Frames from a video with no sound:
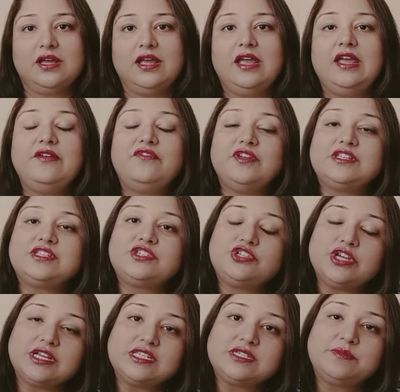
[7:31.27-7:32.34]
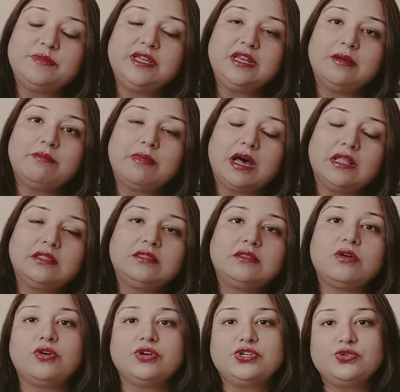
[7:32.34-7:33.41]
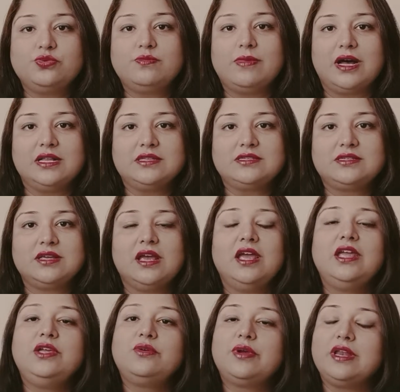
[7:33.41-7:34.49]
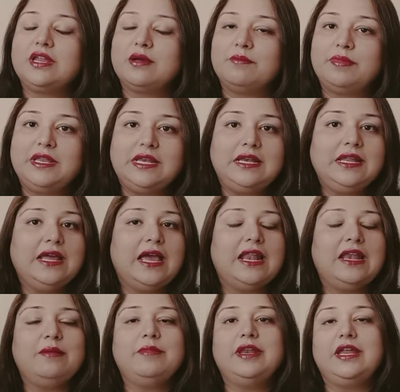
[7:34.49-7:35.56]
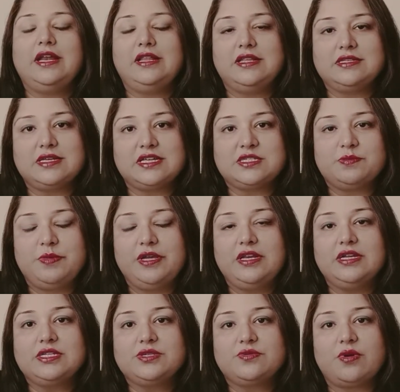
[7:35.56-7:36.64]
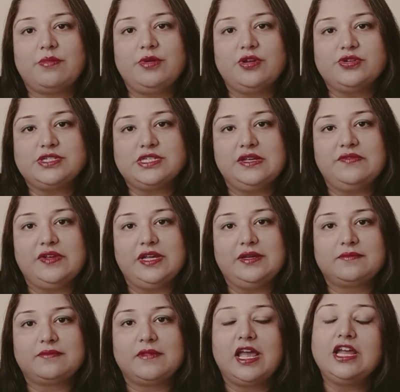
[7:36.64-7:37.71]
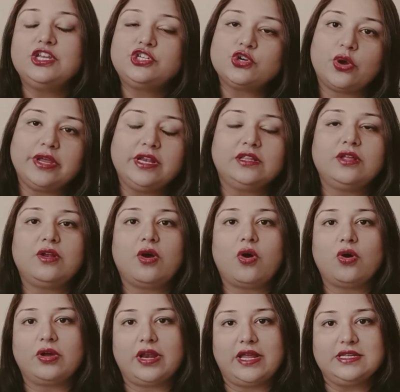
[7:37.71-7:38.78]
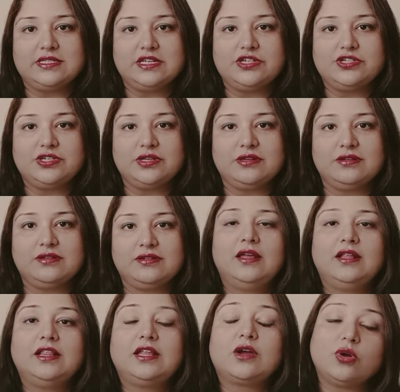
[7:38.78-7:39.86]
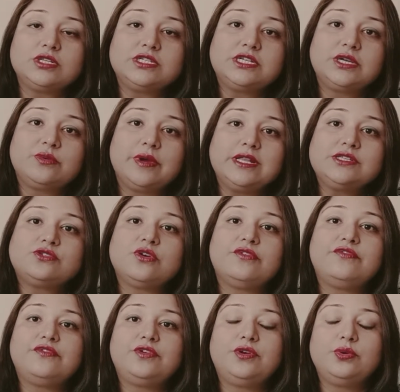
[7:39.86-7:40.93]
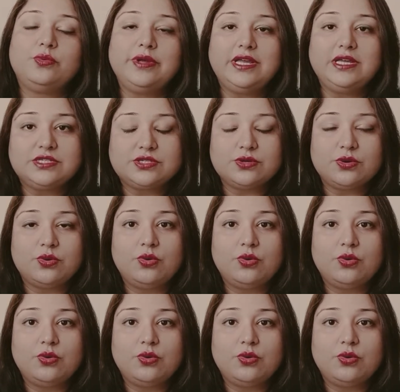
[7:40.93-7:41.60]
If it's just been a month or 2 months, you can completely eliminate this experience from your CV and join another organization. The consequence of doing so